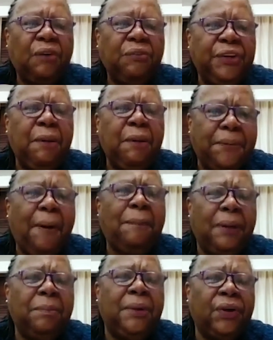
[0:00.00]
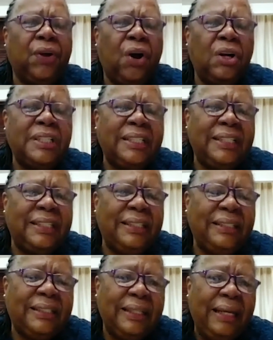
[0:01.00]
is often a problem on the continent,